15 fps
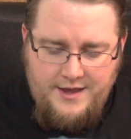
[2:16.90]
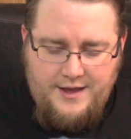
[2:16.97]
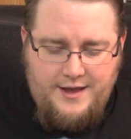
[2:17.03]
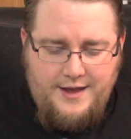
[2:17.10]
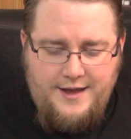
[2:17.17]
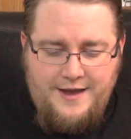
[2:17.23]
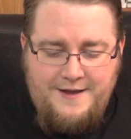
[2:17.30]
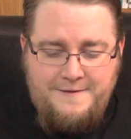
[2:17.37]

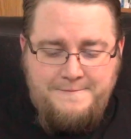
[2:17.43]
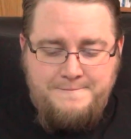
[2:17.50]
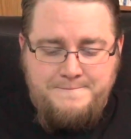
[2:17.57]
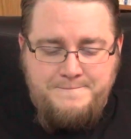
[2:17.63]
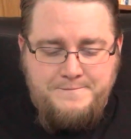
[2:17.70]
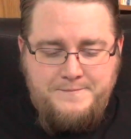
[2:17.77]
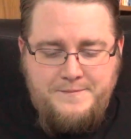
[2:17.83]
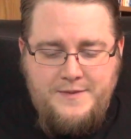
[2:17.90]

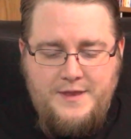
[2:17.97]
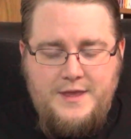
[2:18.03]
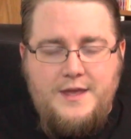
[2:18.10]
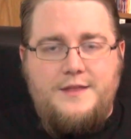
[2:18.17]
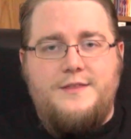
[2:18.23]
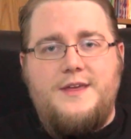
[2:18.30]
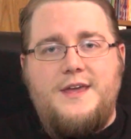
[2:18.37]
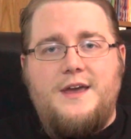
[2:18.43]

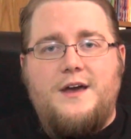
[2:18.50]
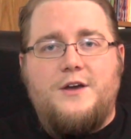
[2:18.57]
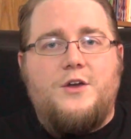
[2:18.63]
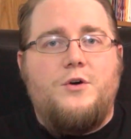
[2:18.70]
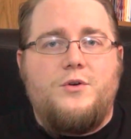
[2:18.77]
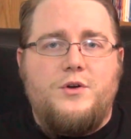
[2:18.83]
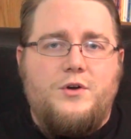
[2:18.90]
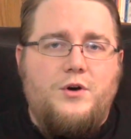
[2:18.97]
The
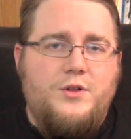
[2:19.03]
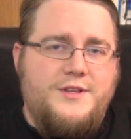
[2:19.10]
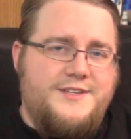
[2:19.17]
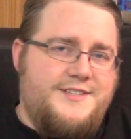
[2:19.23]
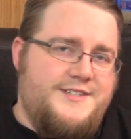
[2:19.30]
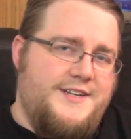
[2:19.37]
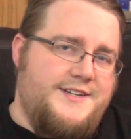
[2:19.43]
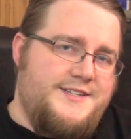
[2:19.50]
Coca-Cola
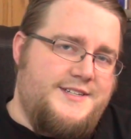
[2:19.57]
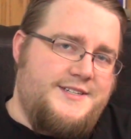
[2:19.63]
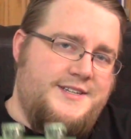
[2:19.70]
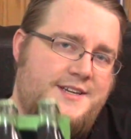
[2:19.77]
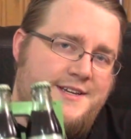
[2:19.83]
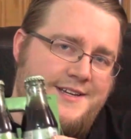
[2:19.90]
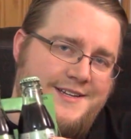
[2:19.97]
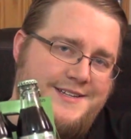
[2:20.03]

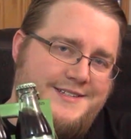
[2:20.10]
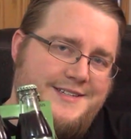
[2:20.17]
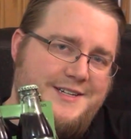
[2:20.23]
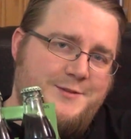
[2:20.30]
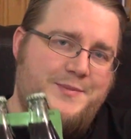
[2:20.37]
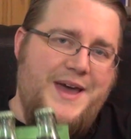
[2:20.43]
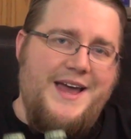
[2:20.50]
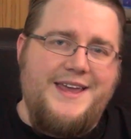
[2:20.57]

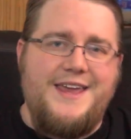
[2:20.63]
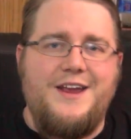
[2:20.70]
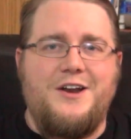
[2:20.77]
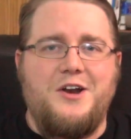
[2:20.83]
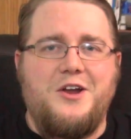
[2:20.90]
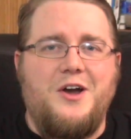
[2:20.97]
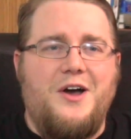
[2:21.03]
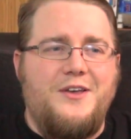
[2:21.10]
six-pack
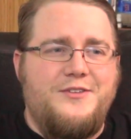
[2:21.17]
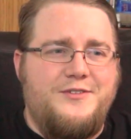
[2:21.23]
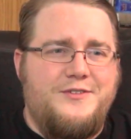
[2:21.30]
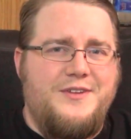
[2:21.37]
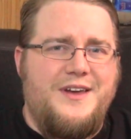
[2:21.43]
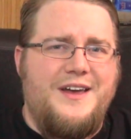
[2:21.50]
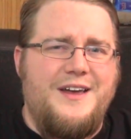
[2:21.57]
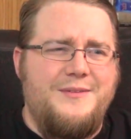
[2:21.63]
here
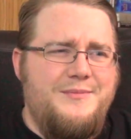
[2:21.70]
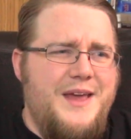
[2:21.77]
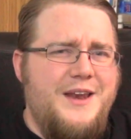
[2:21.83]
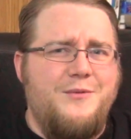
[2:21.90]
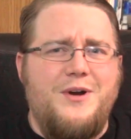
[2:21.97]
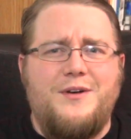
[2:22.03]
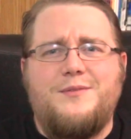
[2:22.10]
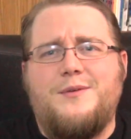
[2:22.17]
costs
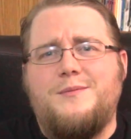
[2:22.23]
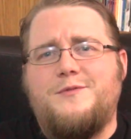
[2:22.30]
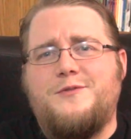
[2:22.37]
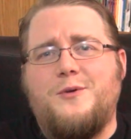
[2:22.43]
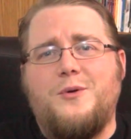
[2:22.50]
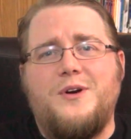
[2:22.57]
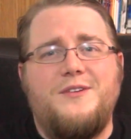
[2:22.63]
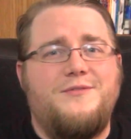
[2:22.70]
anywhere from
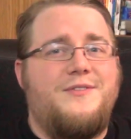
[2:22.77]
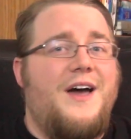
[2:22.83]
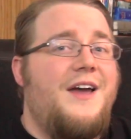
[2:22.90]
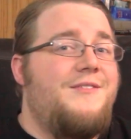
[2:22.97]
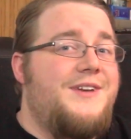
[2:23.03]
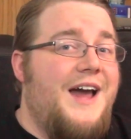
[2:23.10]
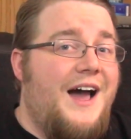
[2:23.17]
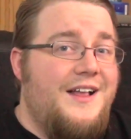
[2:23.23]
$4 to
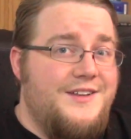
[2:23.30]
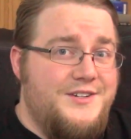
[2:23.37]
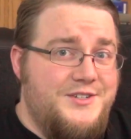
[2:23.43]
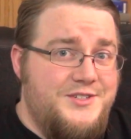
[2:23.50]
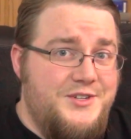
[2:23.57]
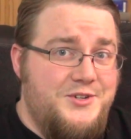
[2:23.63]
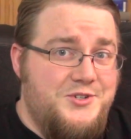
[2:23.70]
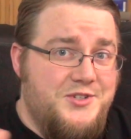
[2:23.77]

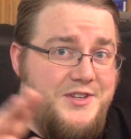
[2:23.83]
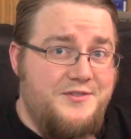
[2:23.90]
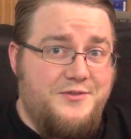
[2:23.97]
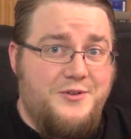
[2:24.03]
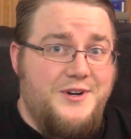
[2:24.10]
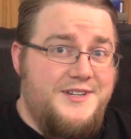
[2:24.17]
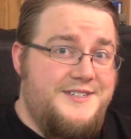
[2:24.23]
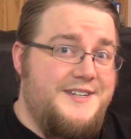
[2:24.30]
$5 usually
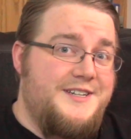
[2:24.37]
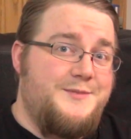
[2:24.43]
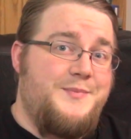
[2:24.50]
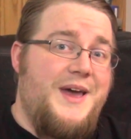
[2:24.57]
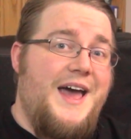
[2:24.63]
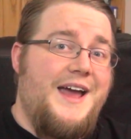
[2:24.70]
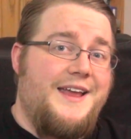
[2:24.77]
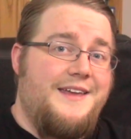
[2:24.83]
for a
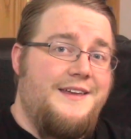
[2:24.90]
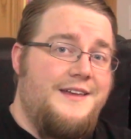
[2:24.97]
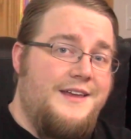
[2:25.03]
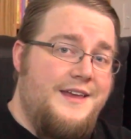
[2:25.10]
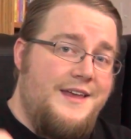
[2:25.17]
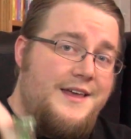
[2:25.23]
6-pack.